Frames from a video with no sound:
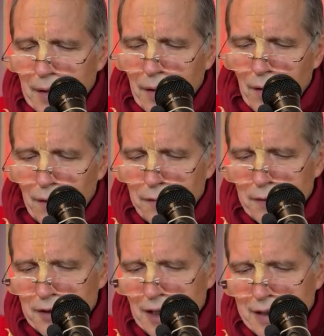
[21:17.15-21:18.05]
of
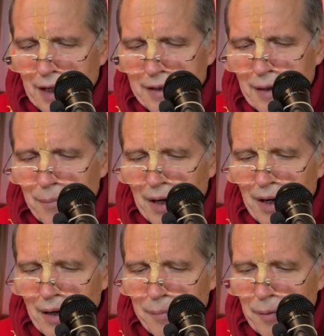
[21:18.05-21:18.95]
Chaitanya
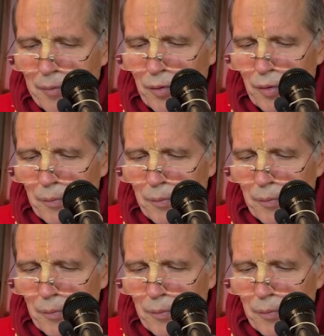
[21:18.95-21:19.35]
Mahaprabhu.